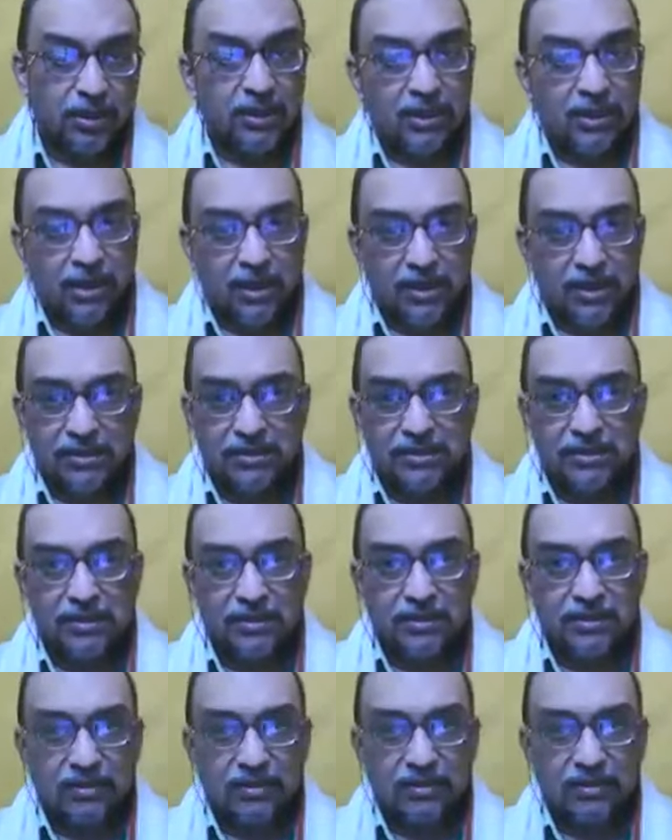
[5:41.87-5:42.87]
better
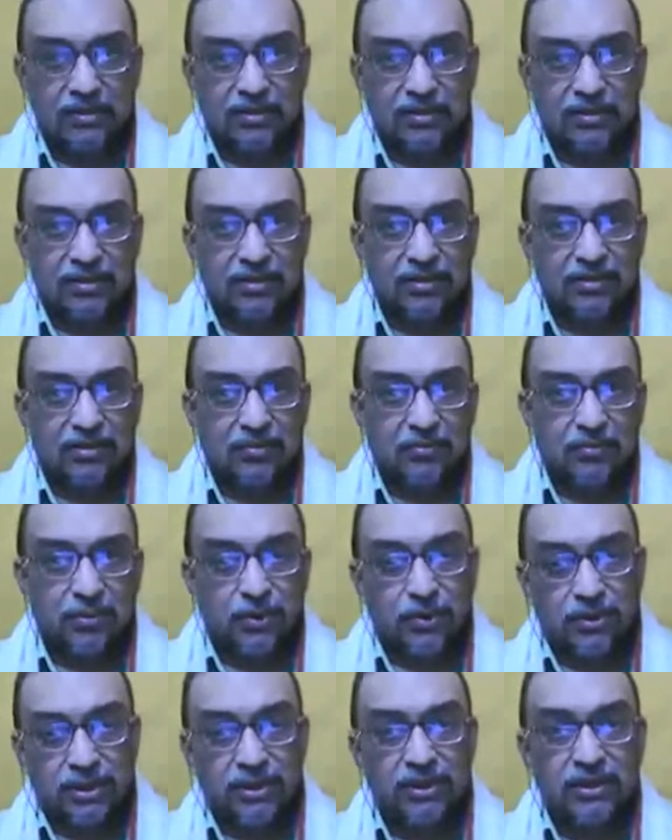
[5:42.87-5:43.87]
lights,
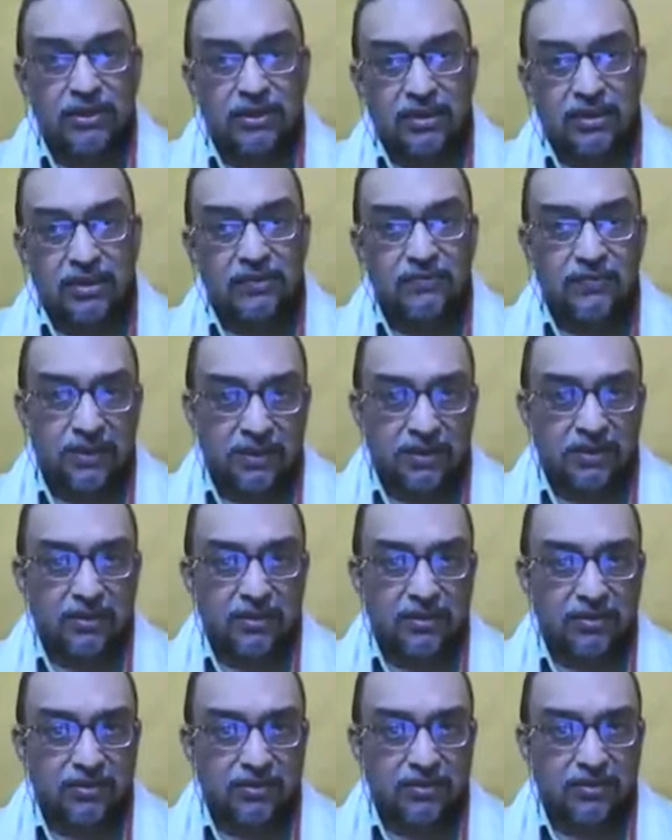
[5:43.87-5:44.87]
production increased
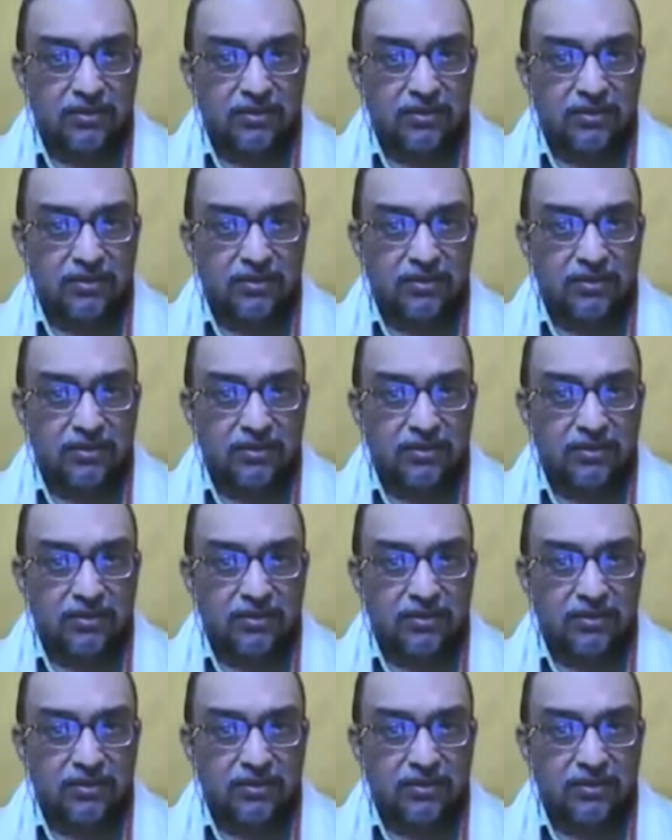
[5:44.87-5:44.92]
further.